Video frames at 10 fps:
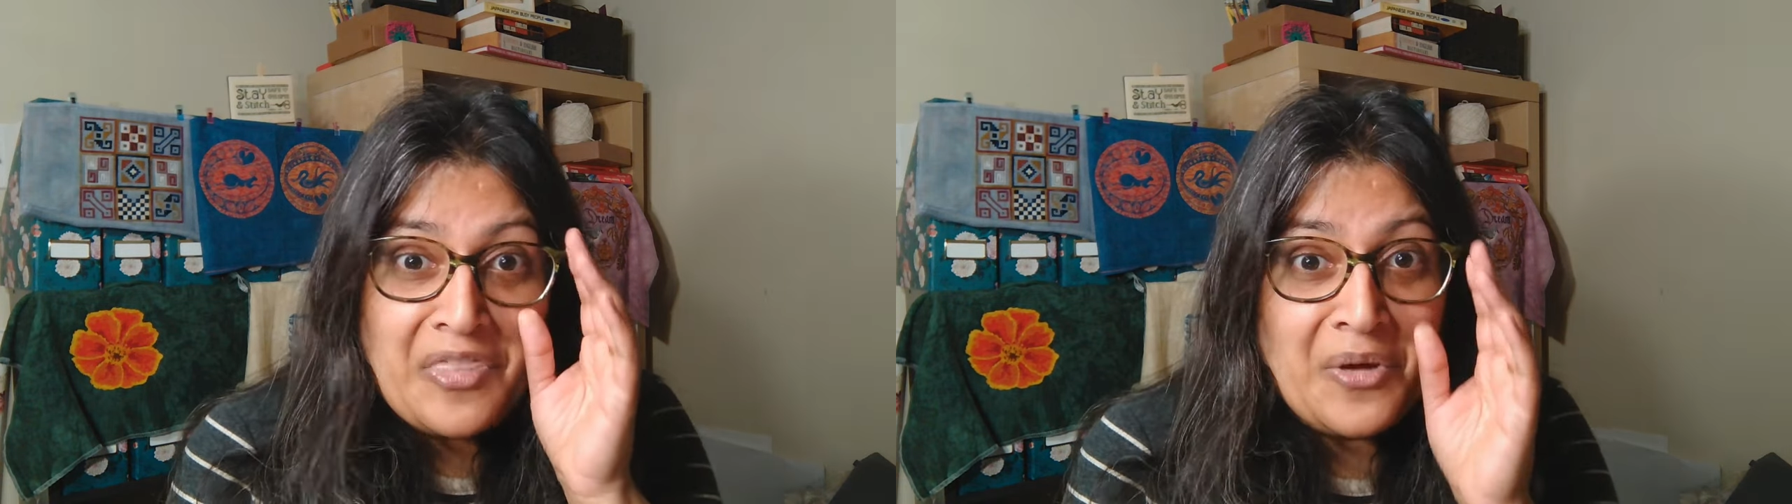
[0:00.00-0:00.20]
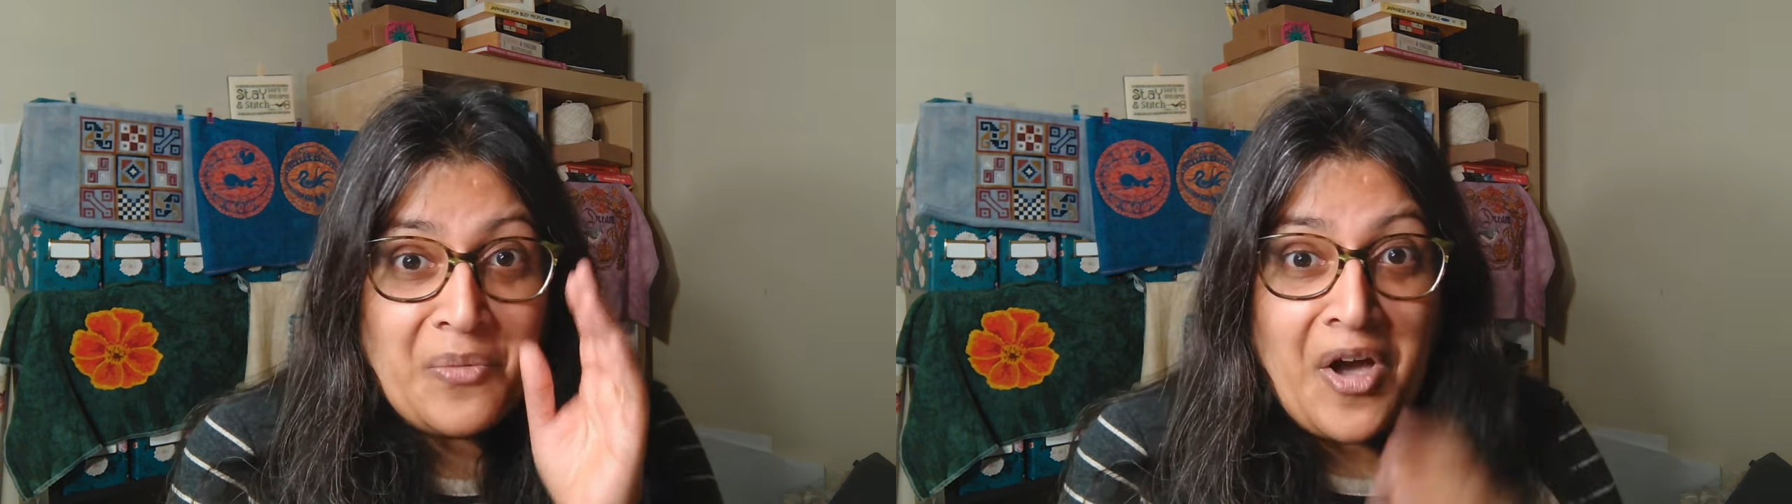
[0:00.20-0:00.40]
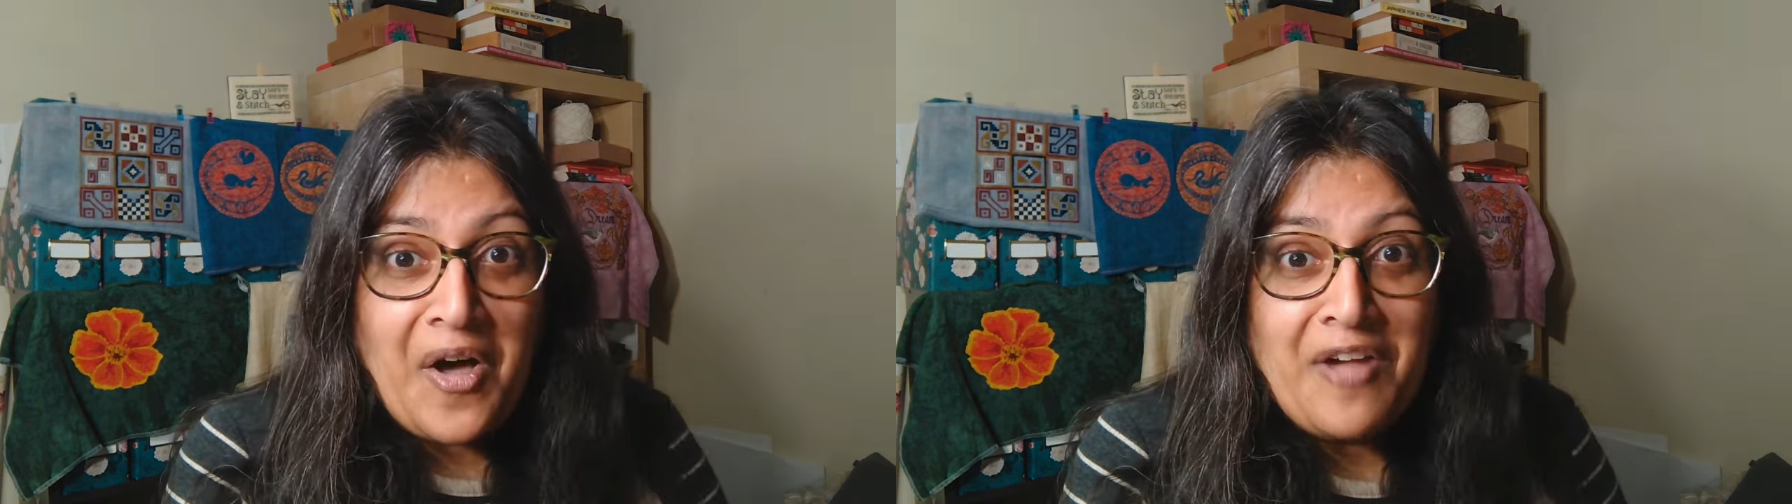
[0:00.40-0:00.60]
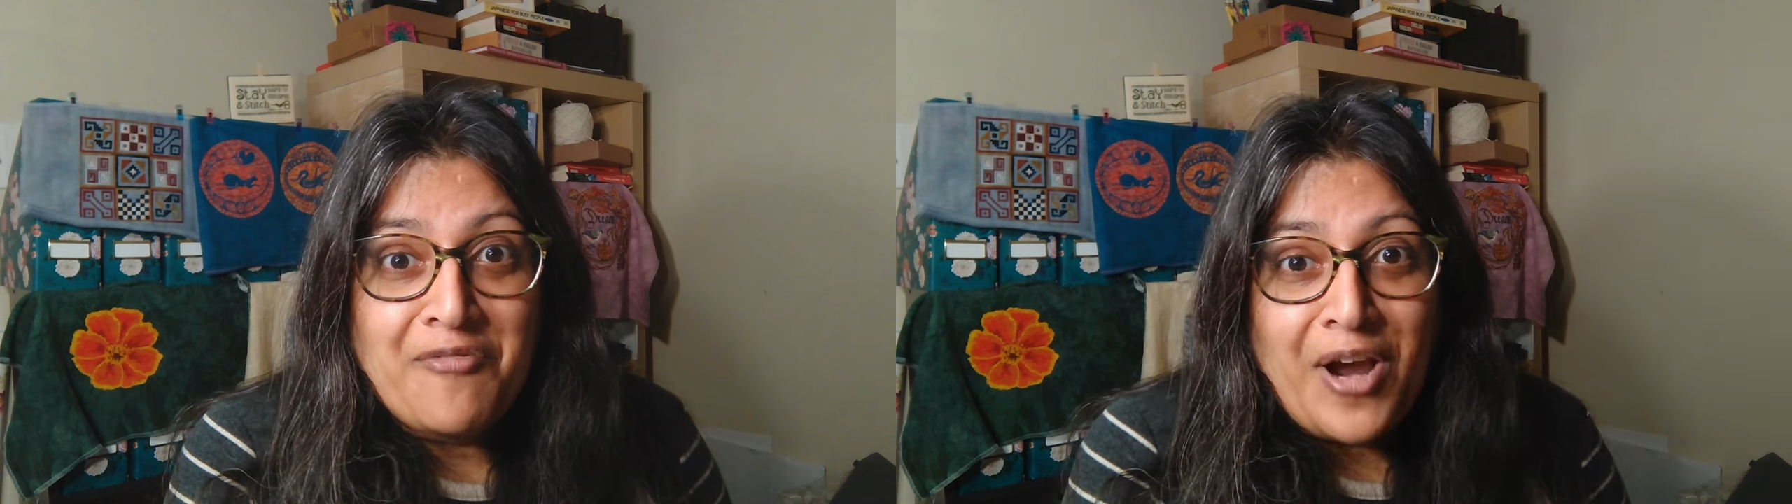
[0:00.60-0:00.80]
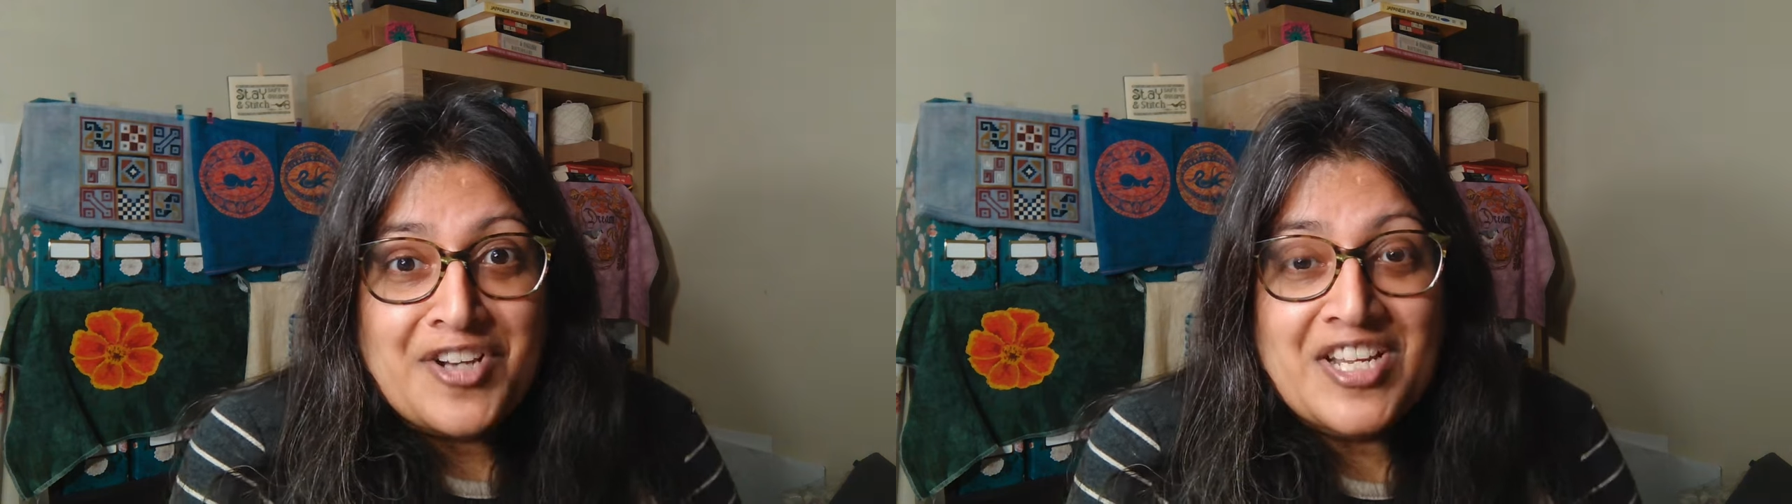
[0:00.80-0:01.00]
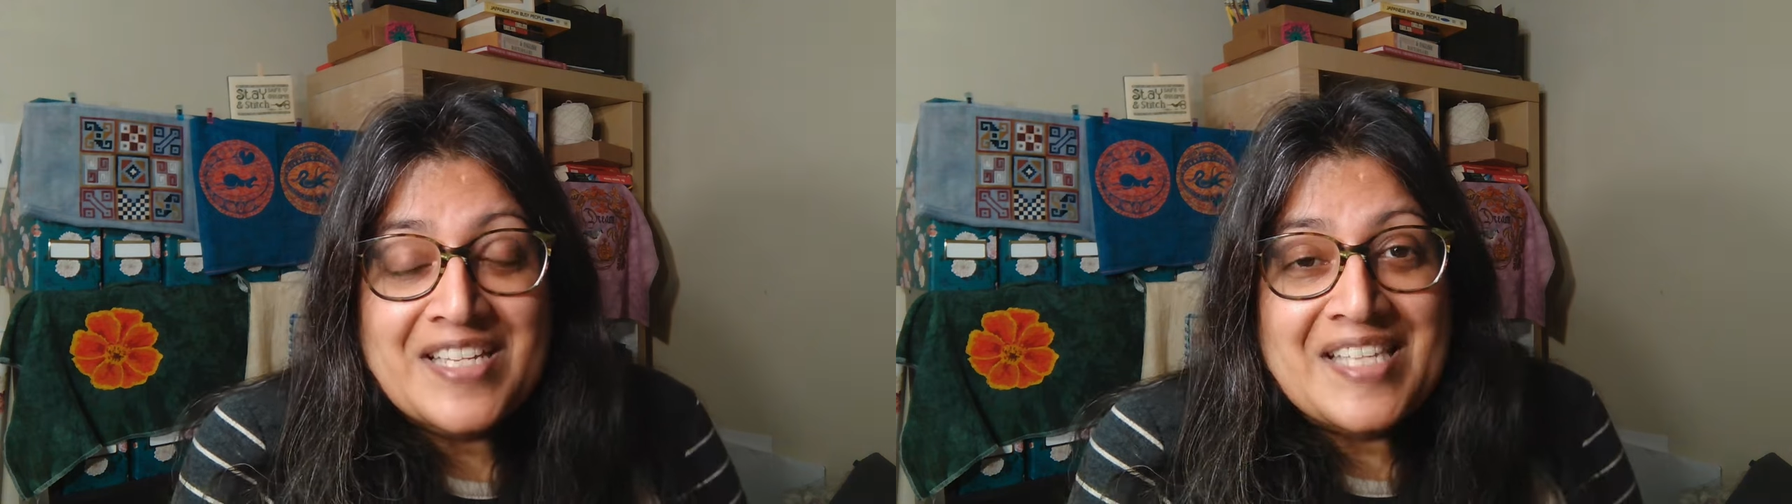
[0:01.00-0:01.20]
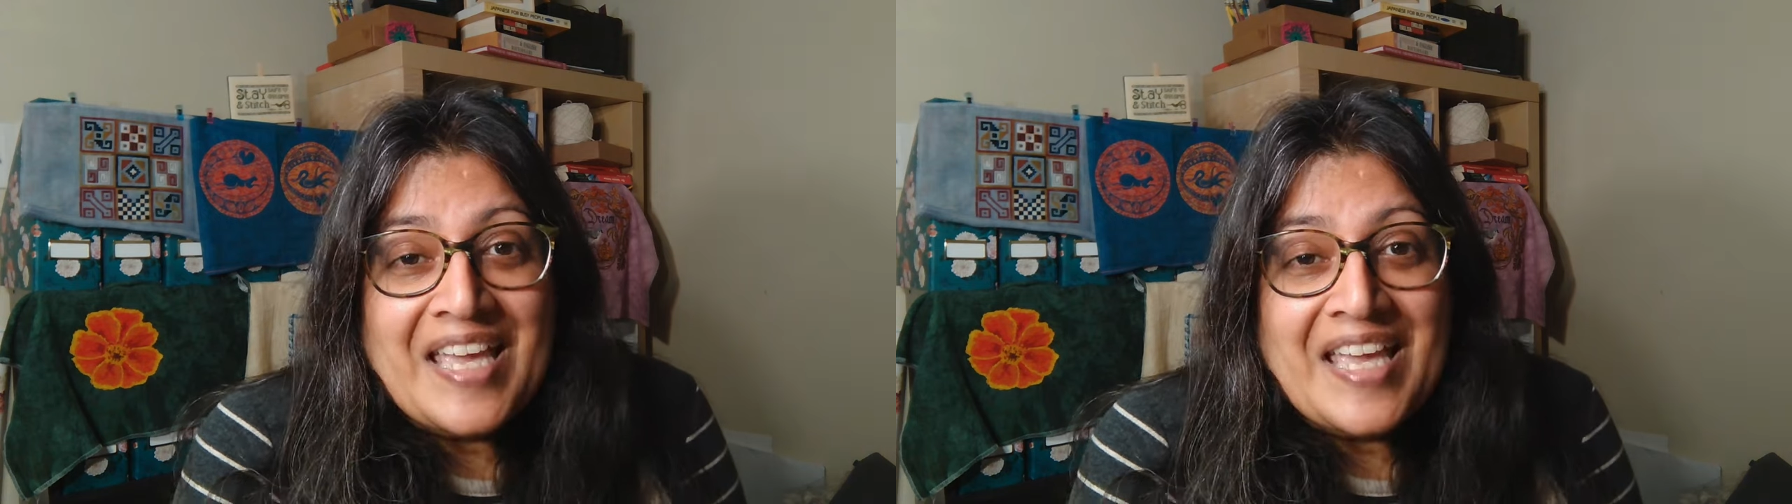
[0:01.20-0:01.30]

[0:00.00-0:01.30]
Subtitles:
I think we all have projects